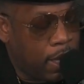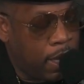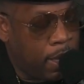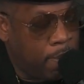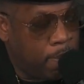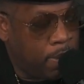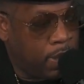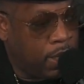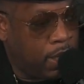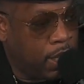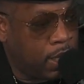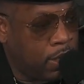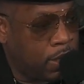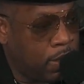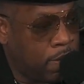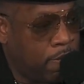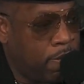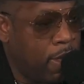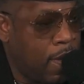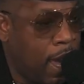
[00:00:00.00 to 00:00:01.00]
And
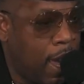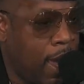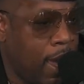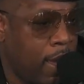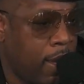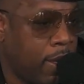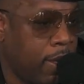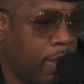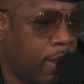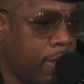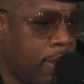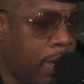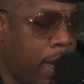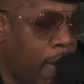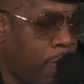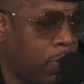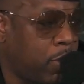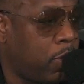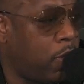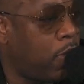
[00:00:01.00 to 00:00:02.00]
because of that,
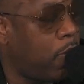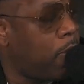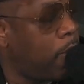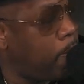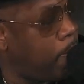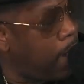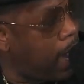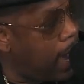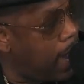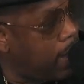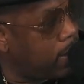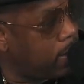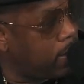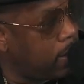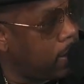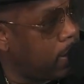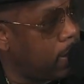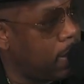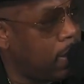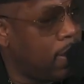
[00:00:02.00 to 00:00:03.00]
I was good with
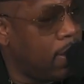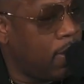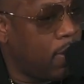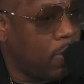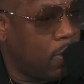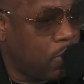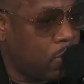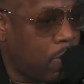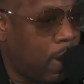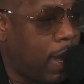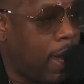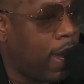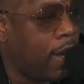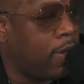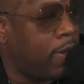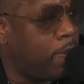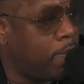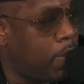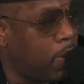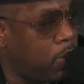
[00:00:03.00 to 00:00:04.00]
passing, so I
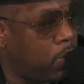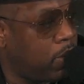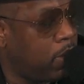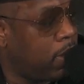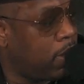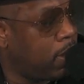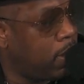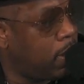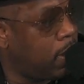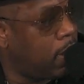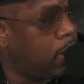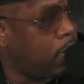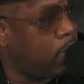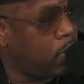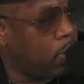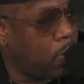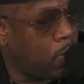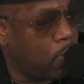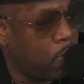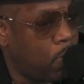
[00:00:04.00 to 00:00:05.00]
had the most assists.
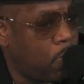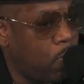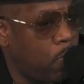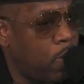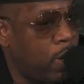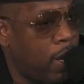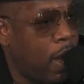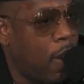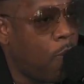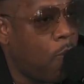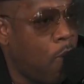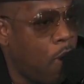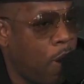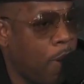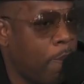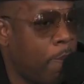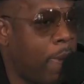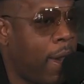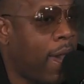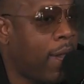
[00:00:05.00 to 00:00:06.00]
So when I
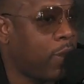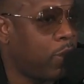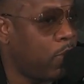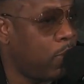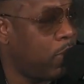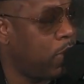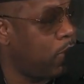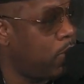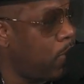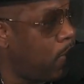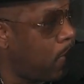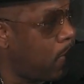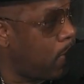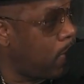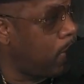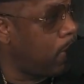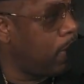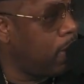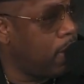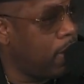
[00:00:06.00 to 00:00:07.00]
walked back through the
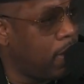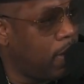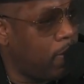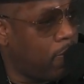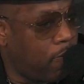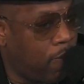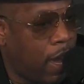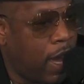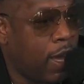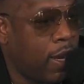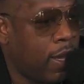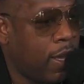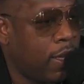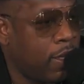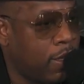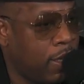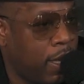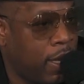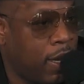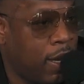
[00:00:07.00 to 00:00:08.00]
door, 5
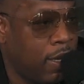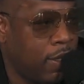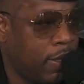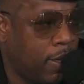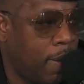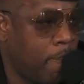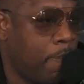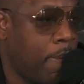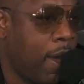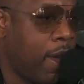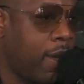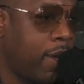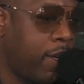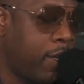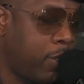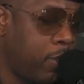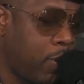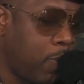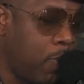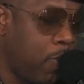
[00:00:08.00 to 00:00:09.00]
days later, I said, Ma,
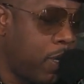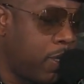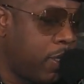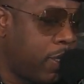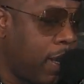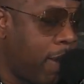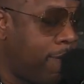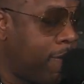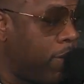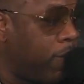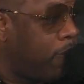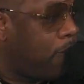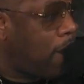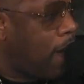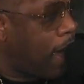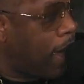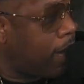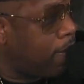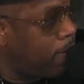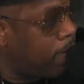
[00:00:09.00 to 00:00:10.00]
here's your
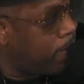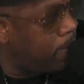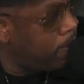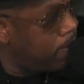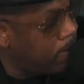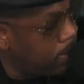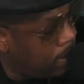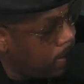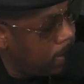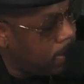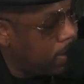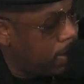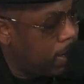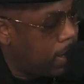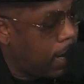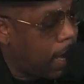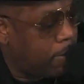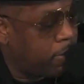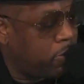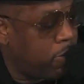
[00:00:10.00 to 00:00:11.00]
175.
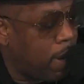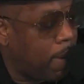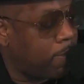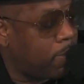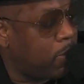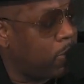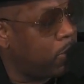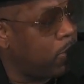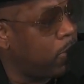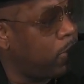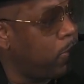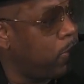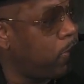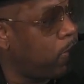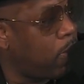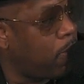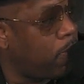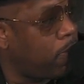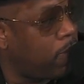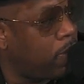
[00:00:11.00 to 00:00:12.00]
And I dropped those 2
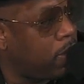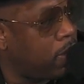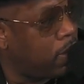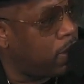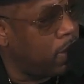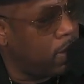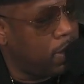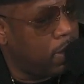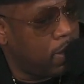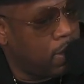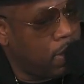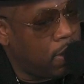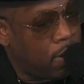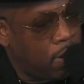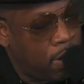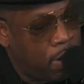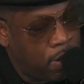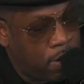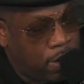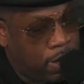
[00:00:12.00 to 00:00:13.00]
trophies
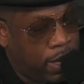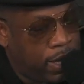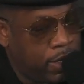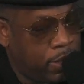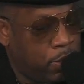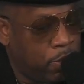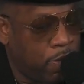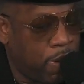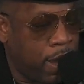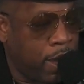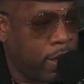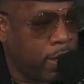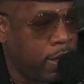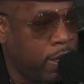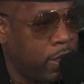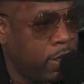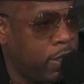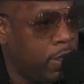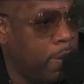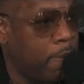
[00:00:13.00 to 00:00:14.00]
on her 8-track.
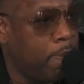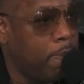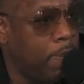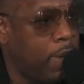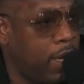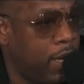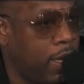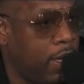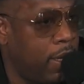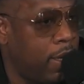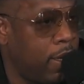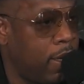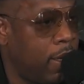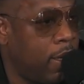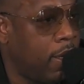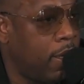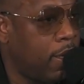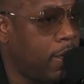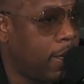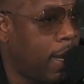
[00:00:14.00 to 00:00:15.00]
And to me,
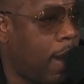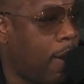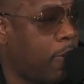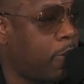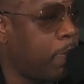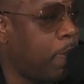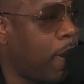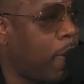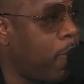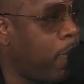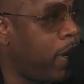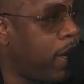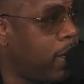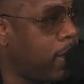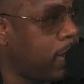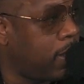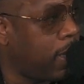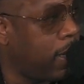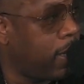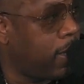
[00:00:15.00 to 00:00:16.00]
that was my way
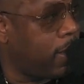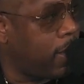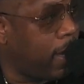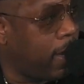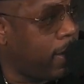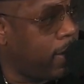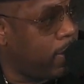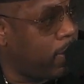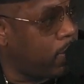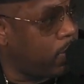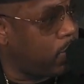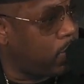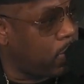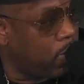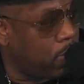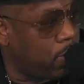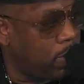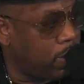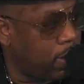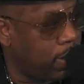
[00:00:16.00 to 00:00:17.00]
of saying thank you.
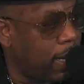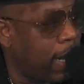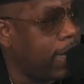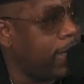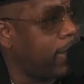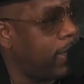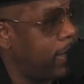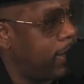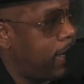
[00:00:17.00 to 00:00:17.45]
So it's like